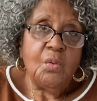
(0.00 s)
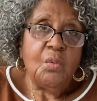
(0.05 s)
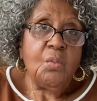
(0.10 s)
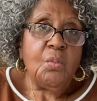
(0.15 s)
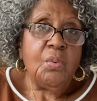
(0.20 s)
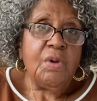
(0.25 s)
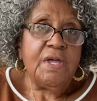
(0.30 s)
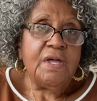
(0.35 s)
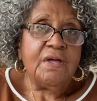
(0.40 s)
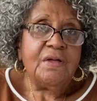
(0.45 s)

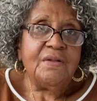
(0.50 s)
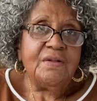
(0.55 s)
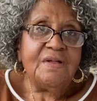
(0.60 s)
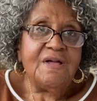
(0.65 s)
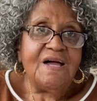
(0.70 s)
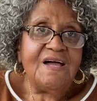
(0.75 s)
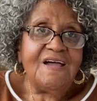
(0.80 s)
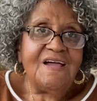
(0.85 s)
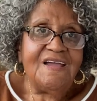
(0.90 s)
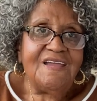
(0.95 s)
Well,
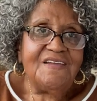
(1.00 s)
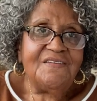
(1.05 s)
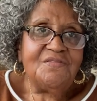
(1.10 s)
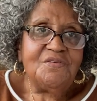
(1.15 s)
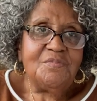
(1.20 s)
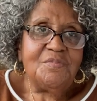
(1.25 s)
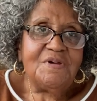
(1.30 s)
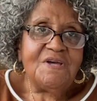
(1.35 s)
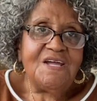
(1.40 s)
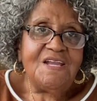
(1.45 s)
hi
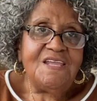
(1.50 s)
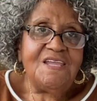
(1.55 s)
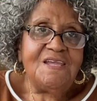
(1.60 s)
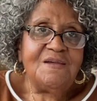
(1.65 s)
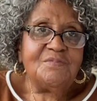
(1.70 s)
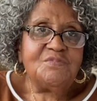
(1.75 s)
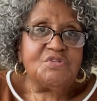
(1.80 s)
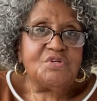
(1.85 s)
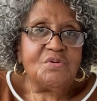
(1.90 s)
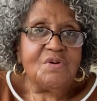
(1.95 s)
everybody.
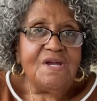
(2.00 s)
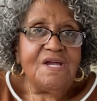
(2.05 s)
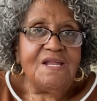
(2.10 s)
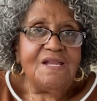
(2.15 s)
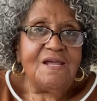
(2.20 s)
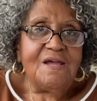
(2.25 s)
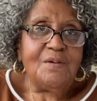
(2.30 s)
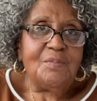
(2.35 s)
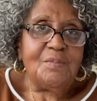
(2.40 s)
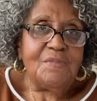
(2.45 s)
I'm
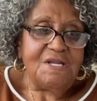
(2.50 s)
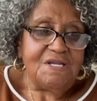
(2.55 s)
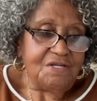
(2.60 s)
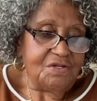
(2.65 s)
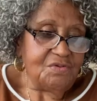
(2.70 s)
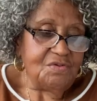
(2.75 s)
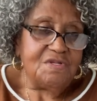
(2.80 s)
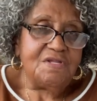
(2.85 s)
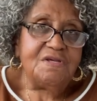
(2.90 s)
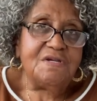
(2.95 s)
trying out my
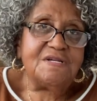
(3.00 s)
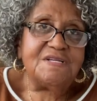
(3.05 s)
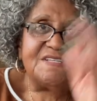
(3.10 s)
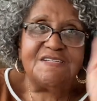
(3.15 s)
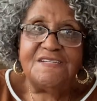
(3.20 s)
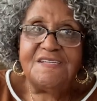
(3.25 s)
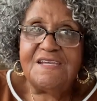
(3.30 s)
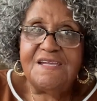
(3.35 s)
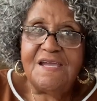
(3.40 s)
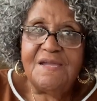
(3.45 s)
new look
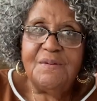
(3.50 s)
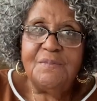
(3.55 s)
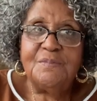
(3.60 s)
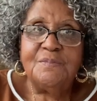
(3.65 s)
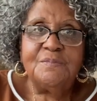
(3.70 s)
today.